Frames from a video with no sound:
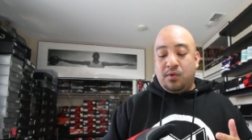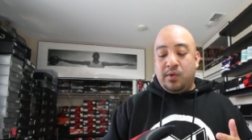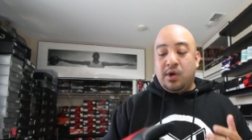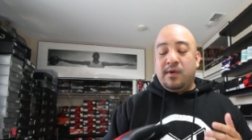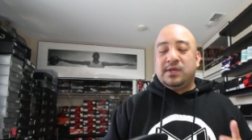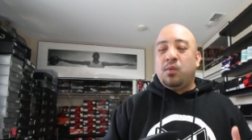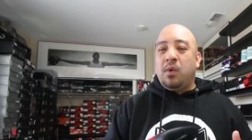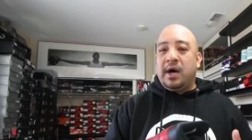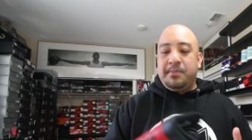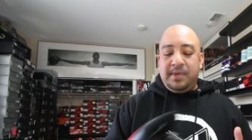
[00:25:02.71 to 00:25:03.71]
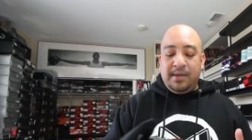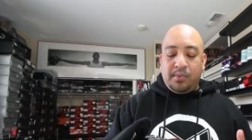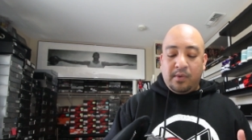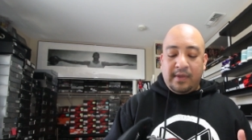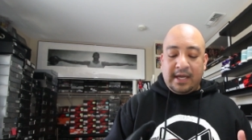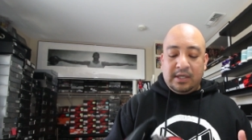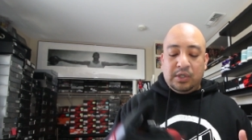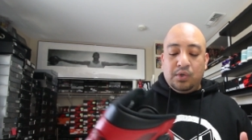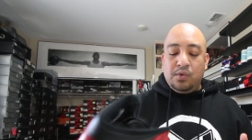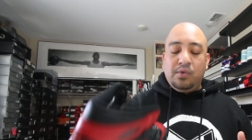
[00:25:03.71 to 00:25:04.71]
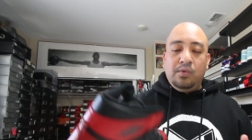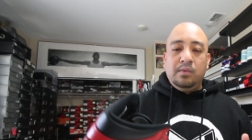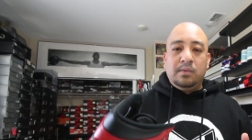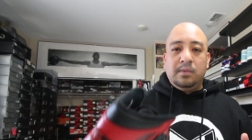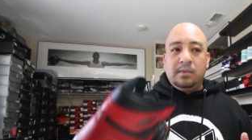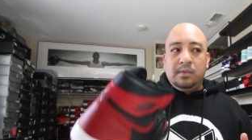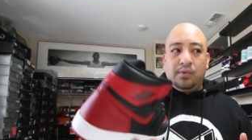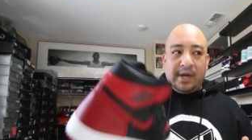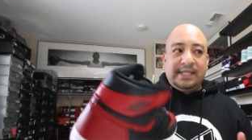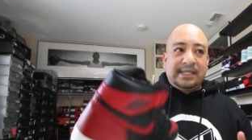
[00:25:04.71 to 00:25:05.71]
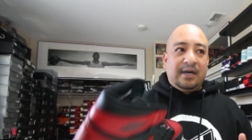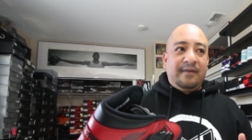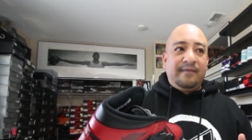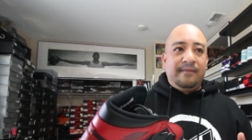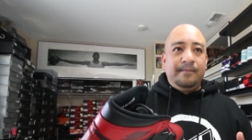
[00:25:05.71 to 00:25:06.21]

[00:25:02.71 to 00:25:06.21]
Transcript: we always want people that do great stuff,